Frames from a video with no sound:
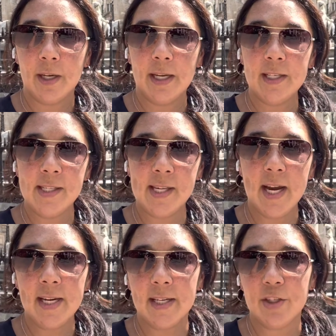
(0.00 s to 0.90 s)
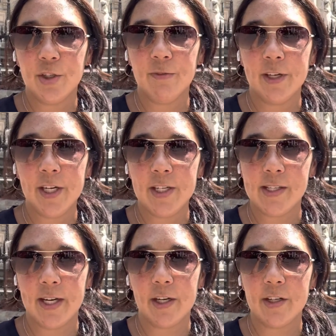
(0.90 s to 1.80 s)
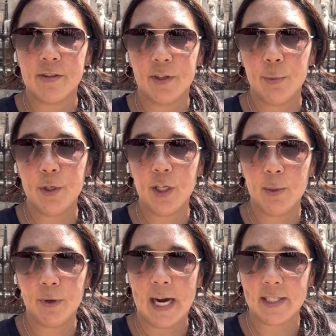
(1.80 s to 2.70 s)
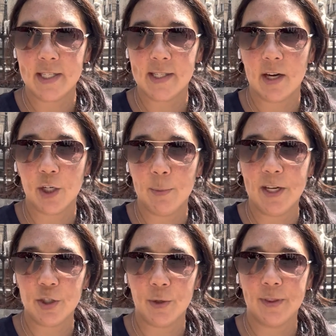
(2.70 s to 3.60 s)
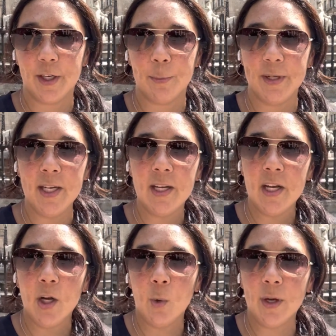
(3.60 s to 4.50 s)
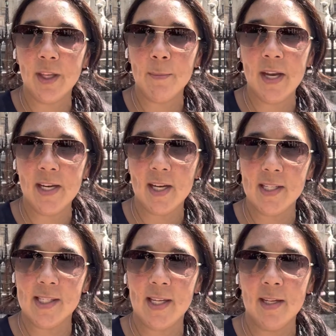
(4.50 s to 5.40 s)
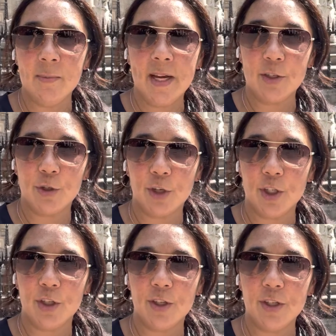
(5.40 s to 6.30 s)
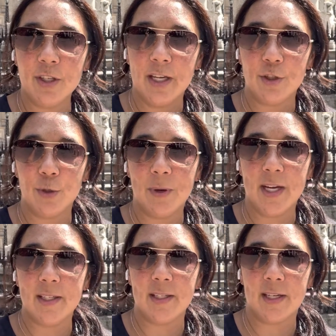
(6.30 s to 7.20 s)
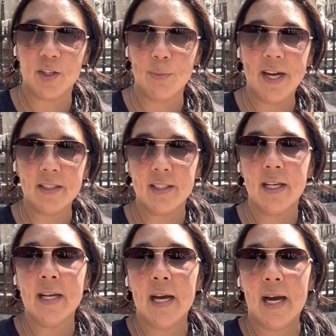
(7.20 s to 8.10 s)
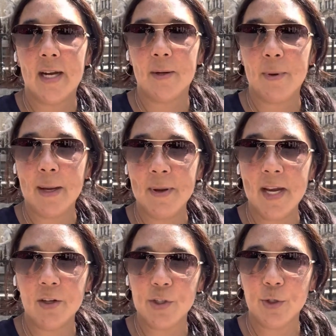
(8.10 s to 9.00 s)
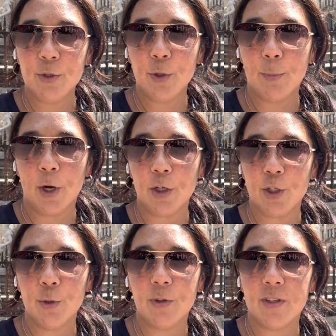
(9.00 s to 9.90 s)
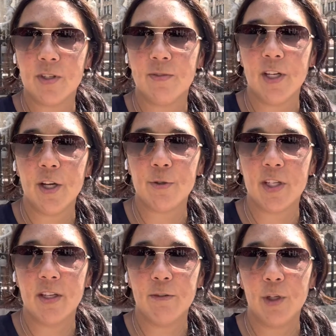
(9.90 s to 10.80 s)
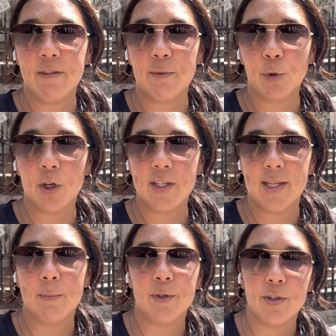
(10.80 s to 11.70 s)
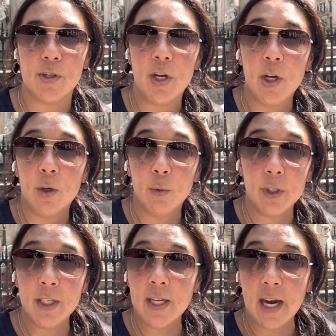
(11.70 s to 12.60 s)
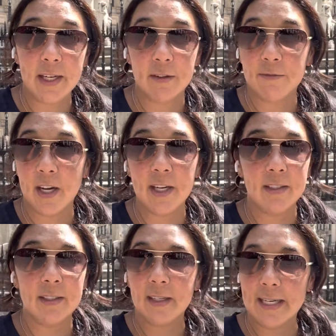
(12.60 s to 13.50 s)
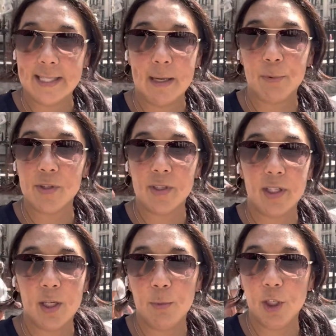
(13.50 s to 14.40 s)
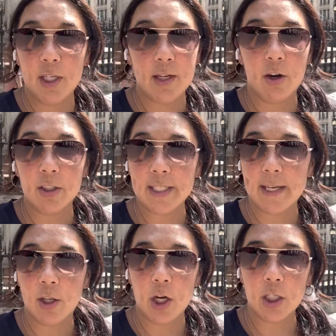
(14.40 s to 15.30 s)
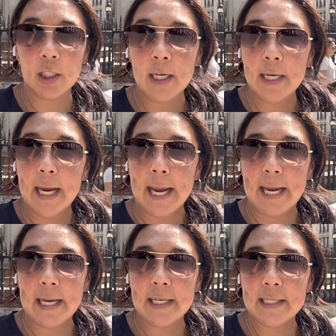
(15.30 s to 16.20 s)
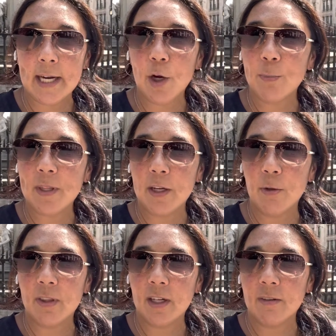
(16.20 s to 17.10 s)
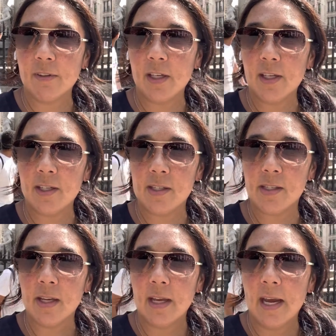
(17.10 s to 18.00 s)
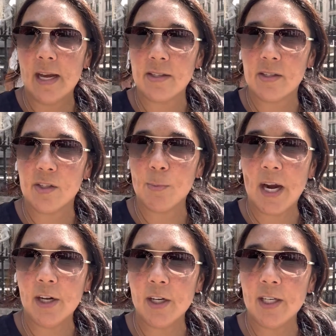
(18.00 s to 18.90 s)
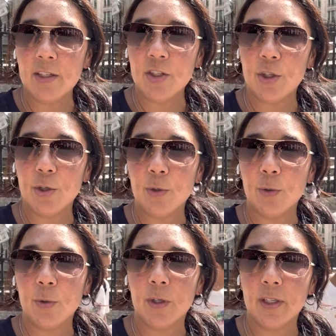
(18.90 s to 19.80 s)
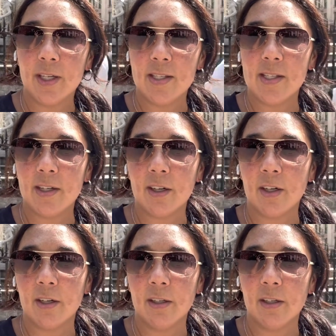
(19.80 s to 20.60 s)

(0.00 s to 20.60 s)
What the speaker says: insight into various areas of community practice and occupational therapy. While they may not seem as traditional as you might expect, I may also do a part 2 to this video to give you even more examples. Really, I could find examples in the community all day long, and I hope that you think of these as inspiring to consider